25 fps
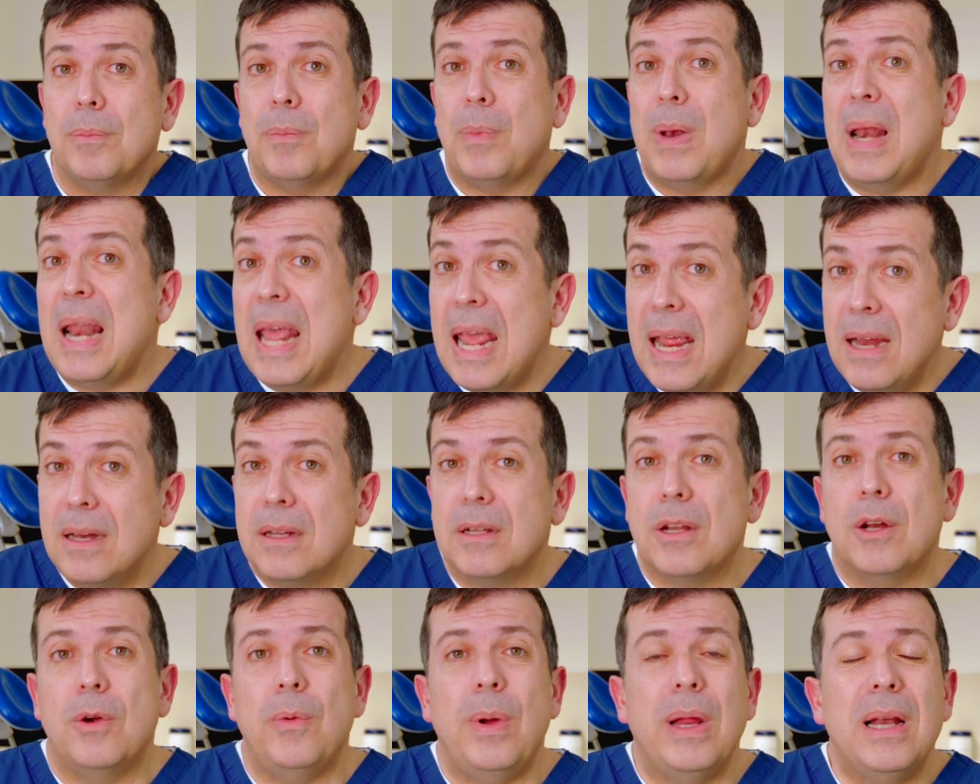
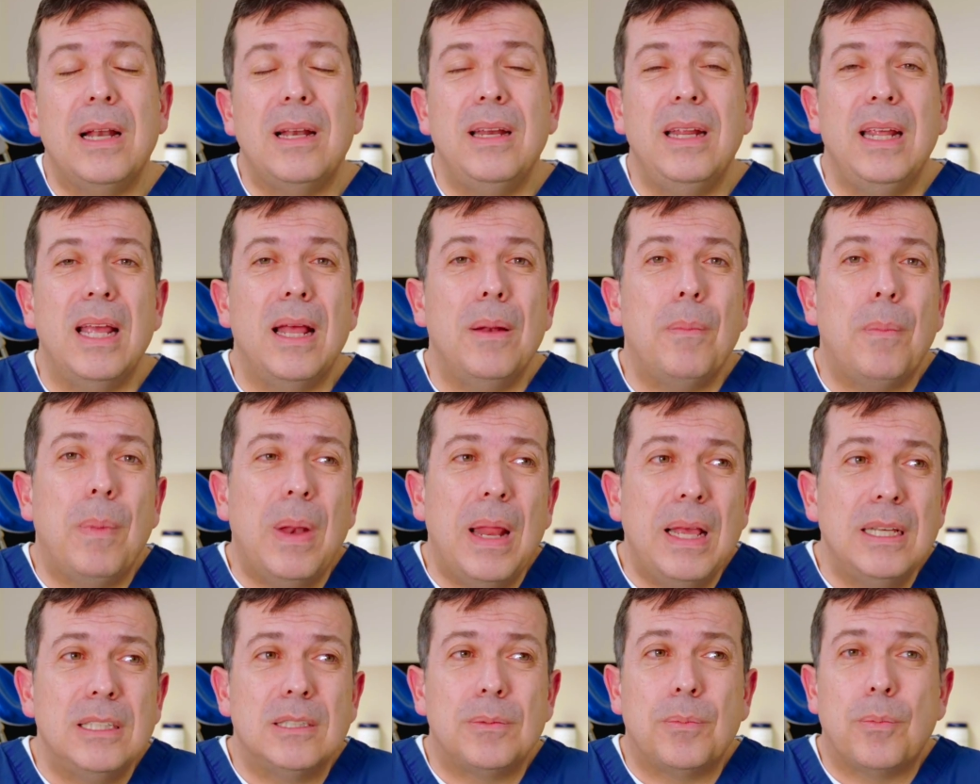planned correctly and
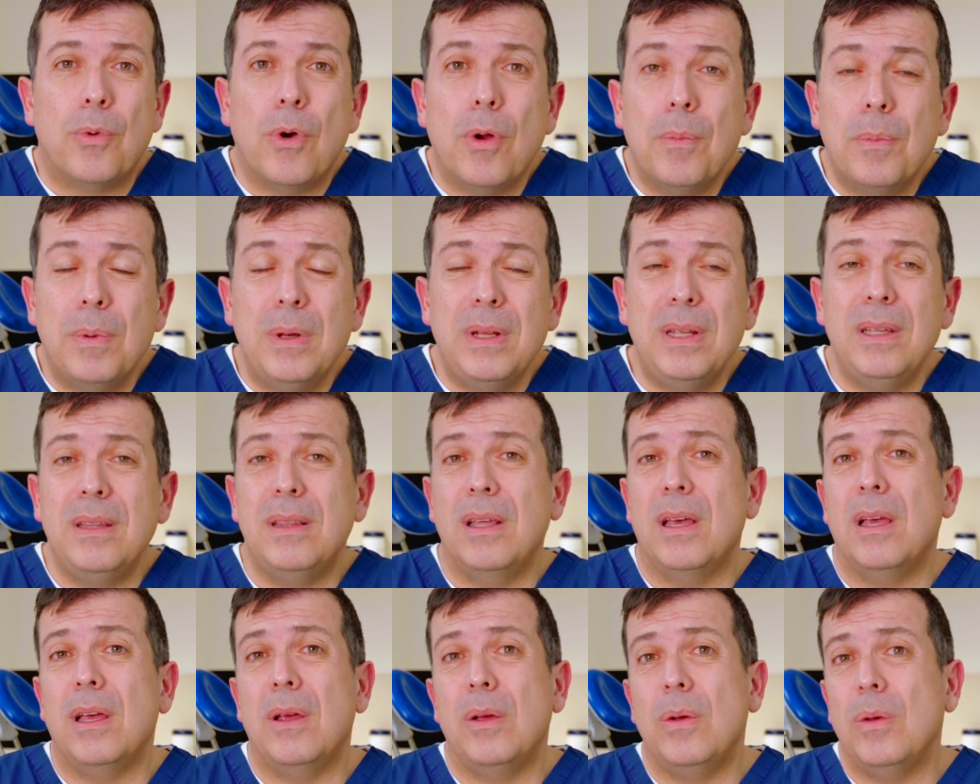placed properly,
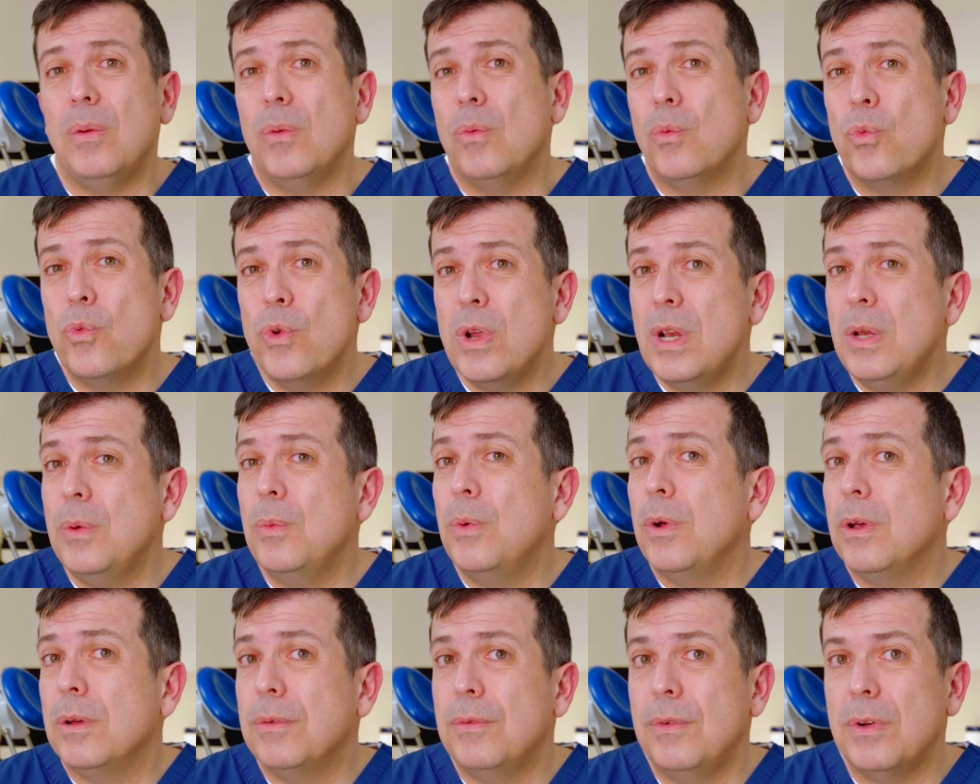they really
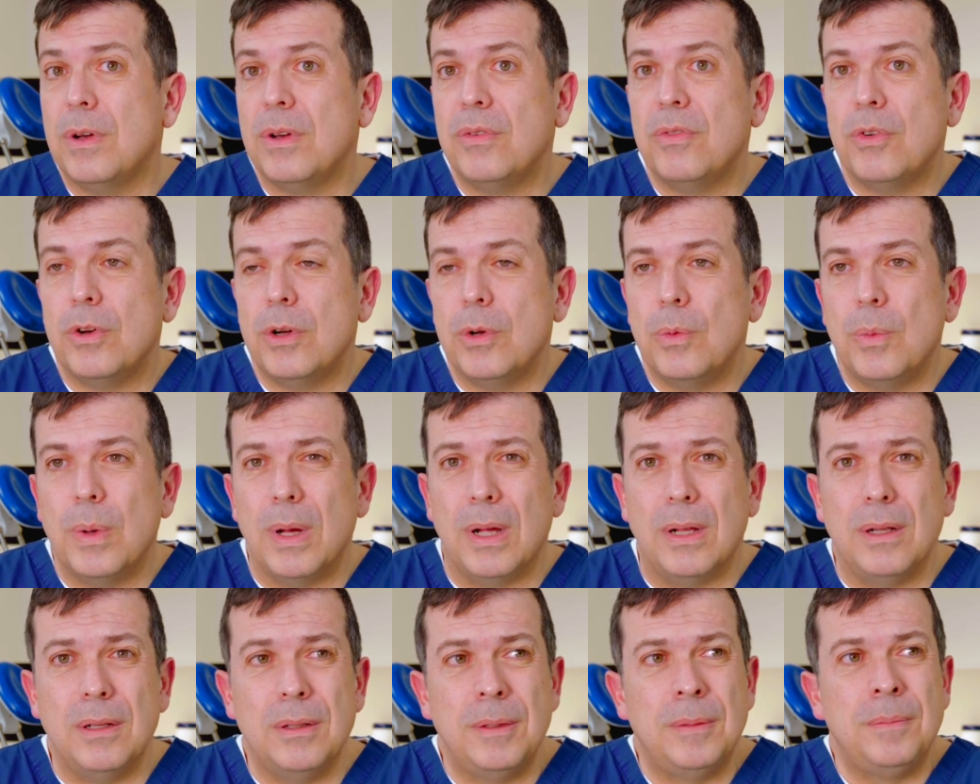work very, very
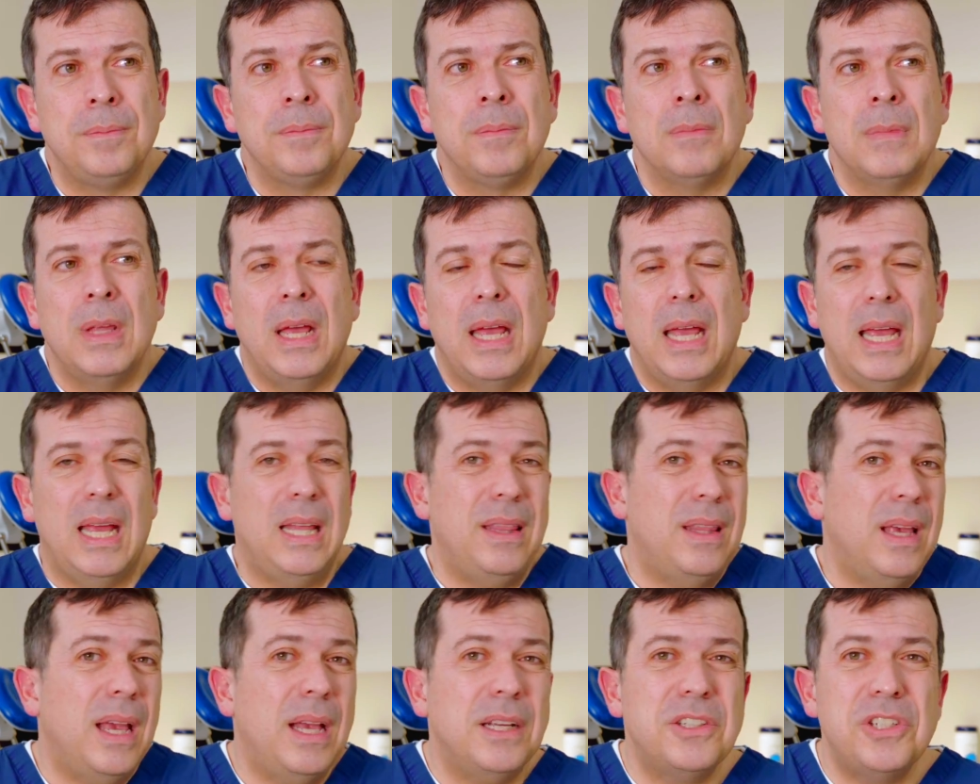well.
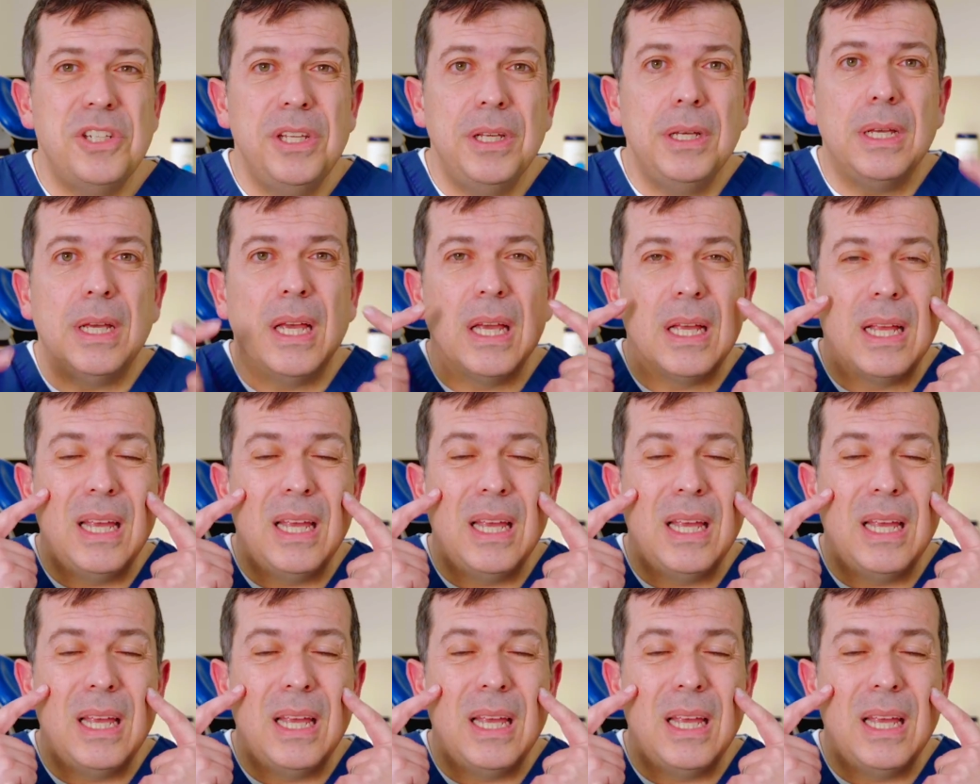And they actually